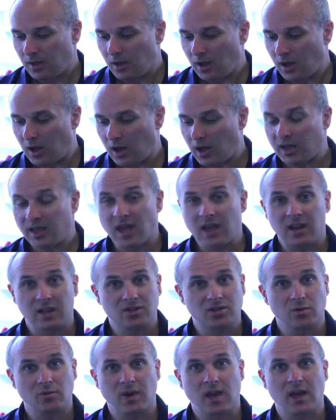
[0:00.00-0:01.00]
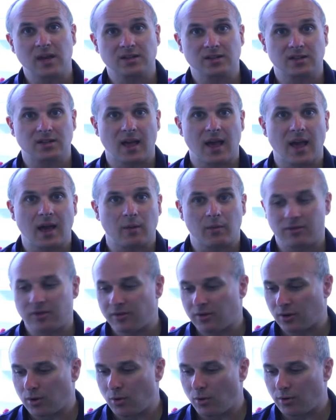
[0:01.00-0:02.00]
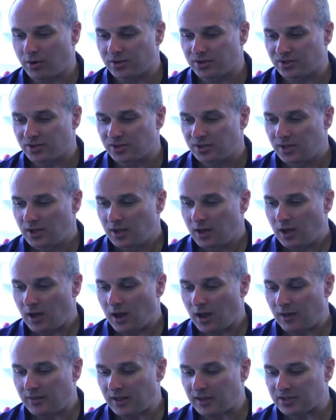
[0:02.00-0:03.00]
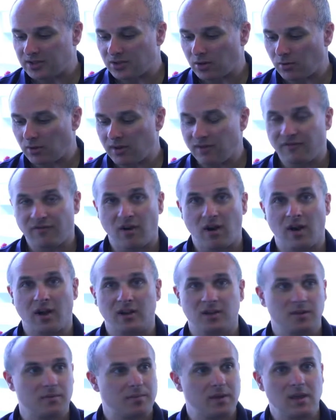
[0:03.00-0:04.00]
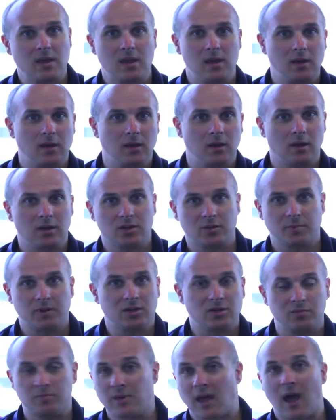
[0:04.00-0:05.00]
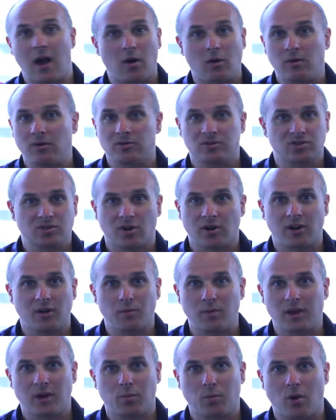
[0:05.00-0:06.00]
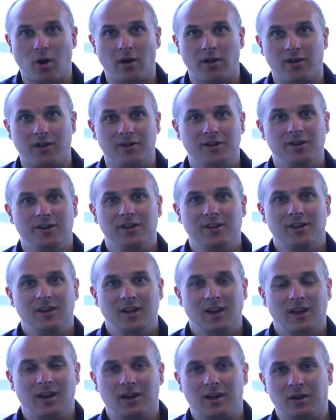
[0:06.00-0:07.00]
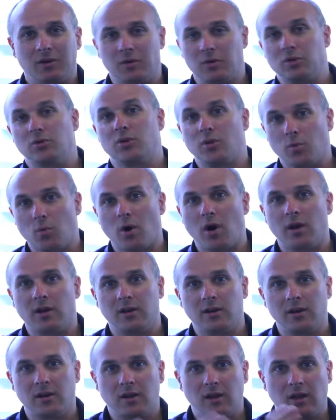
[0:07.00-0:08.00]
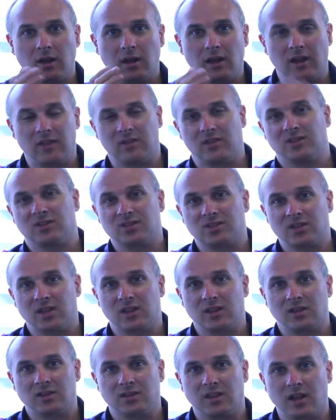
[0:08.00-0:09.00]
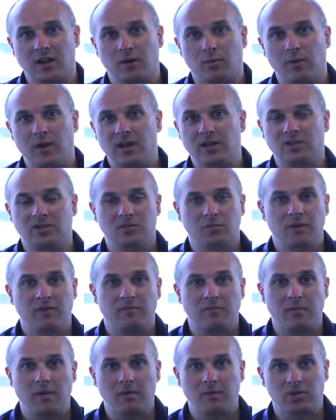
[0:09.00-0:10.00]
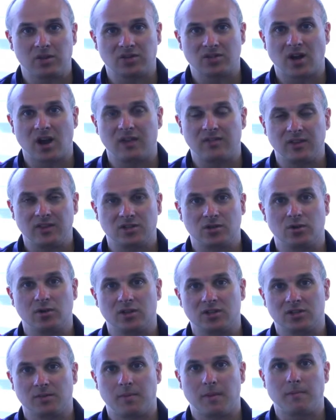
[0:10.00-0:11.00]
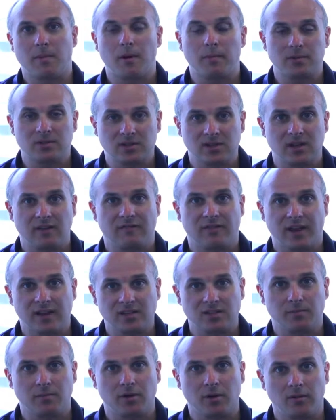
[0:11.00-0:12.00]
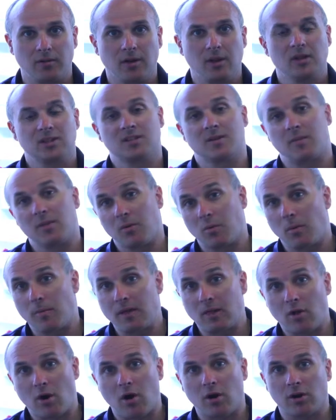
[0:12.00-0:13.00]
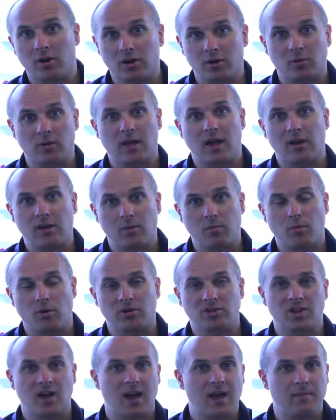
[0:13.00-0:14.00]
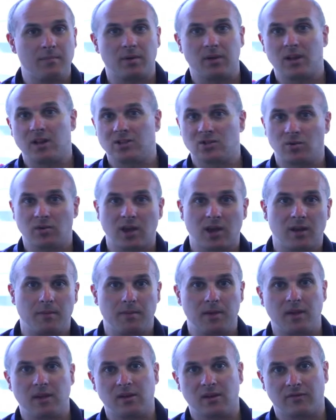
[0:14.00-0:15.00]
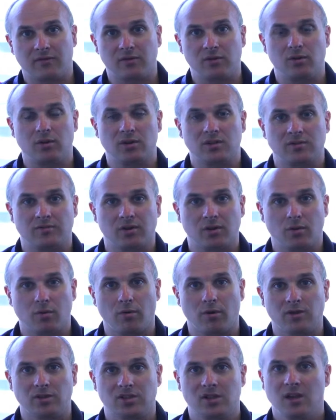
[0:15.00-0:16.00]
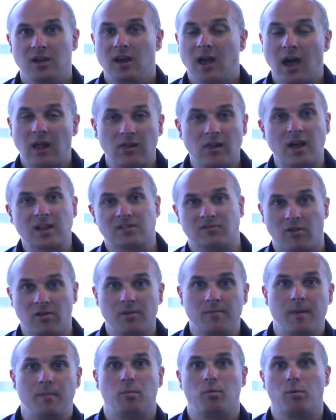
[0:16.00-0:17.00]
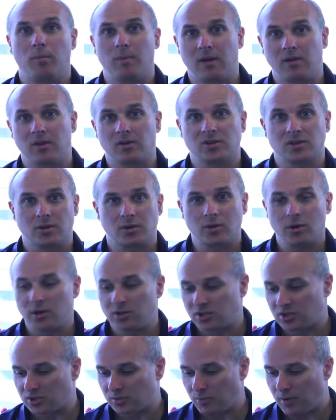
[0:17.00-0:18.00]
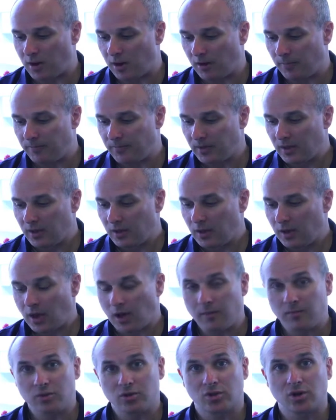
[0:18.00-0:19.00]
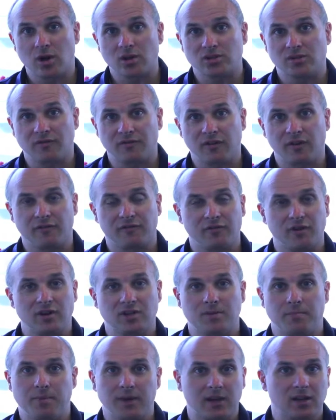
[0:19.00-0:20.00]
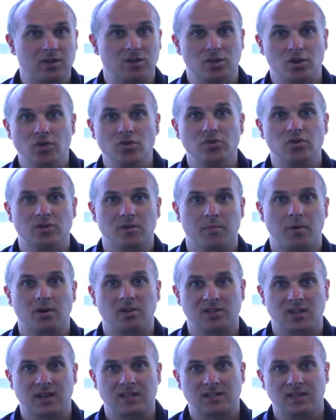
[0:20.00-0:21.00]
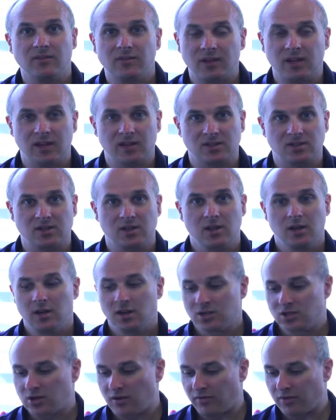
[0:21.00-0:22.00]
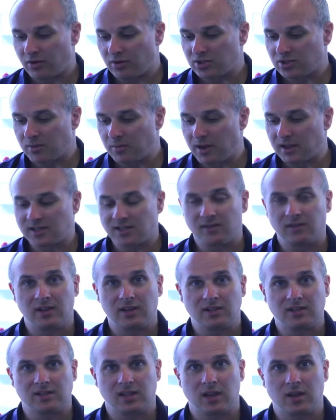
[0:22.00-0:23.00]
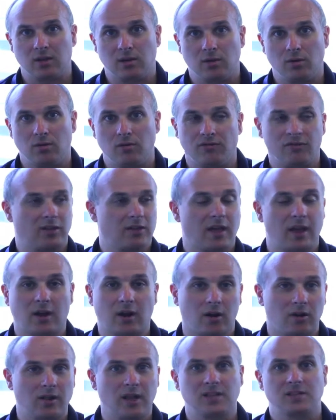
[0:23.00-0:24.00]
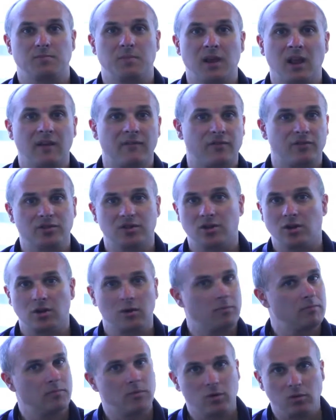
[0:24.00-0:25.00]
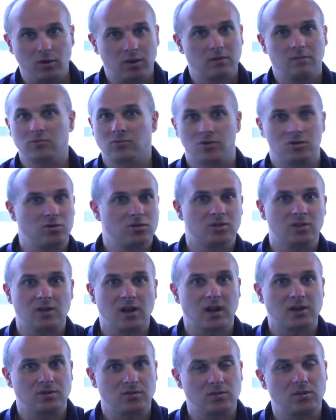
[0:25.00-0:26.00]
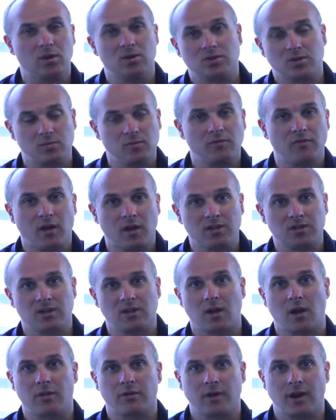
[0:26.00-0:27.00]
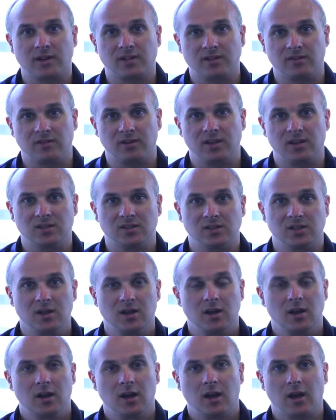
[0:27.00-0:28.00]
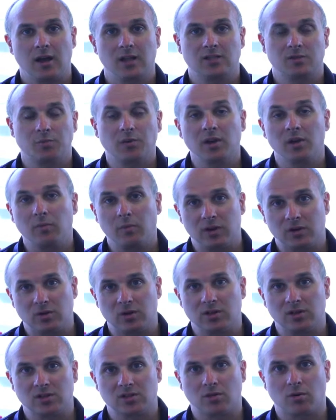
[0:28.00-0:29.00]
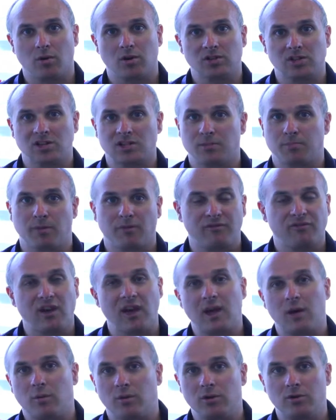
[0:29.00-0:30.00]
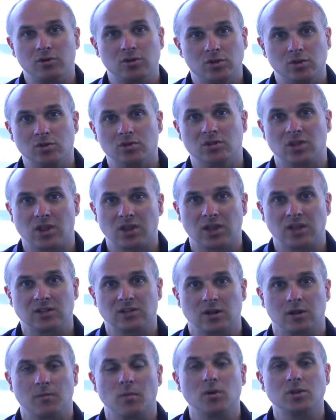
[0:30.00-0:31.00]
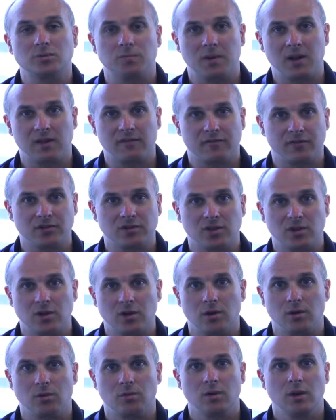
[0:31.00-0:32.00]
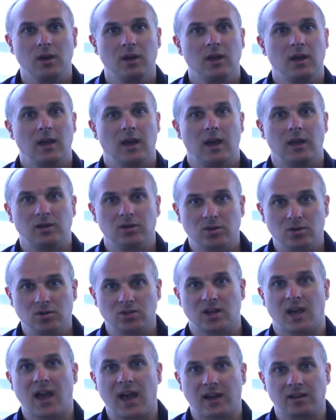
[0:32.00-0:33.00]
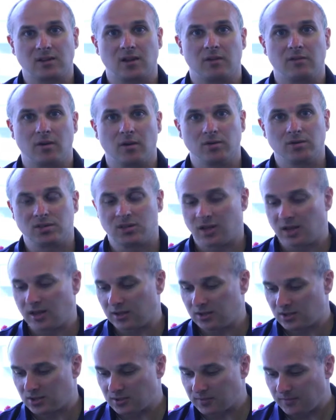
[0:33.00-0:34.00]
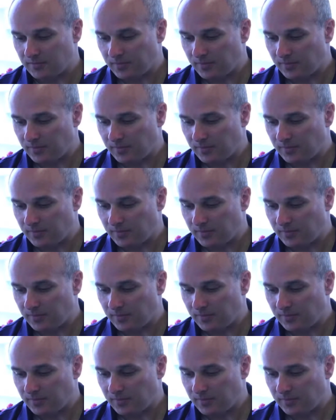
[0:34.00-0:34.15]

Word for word: Uh, again, it's okay to lag within the course. Uh, that's totally fine to be to be now starting week one, uh, unit one uh, in this in this later weeks. We've designed these units to be purposely flexible. Some of them will be longer to allow you more time, but it's okay to be in different units of the course, and lots of other people will be in those other units as well. Um, you should also feel free to pick and choose amongst activities. So if there are some activities that you feel like are less meaningful to you, you can choose to not do those and move on to the other activities. Uh, it's really, we treat this course as a buffet where you choose the things that are most meaningful to you and choose to act on those things.